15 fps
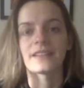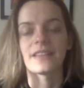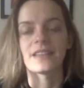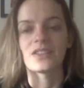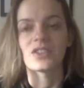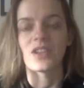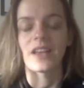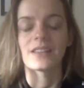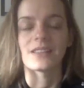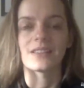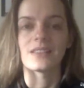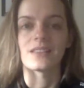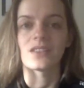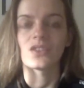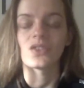that chess
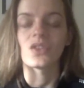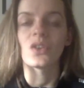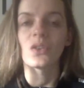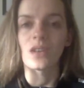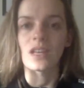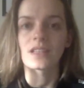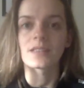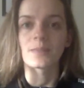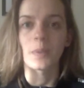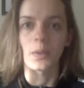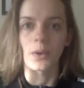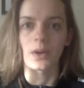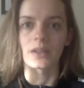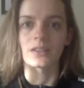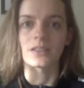is such a unique
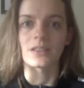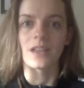sport